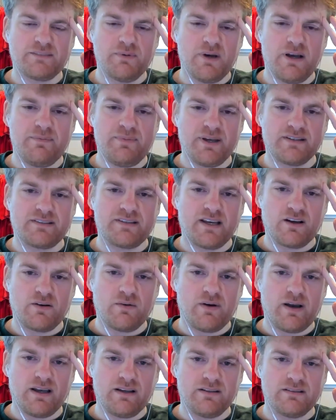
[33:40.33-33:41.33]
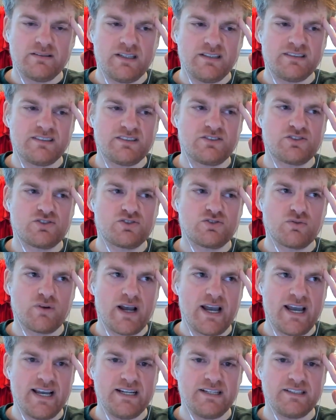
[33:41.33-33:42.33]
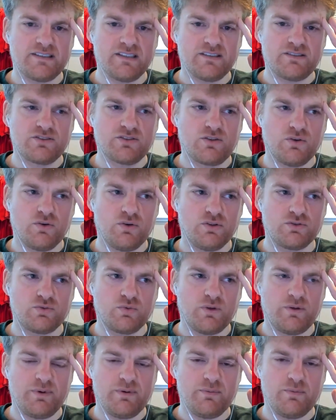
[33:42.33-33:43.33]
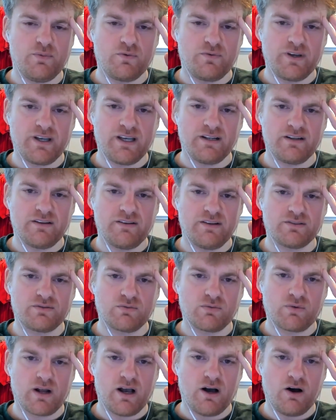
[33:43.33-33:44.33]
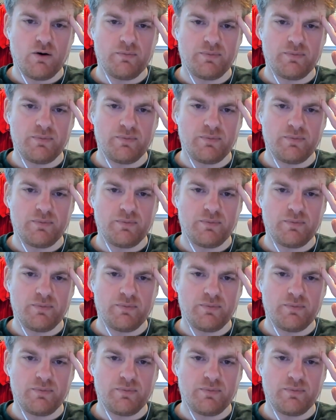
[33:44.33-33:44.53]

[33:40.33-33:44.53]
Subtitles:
my big takeaway. It's strange that schools would be moving into this realm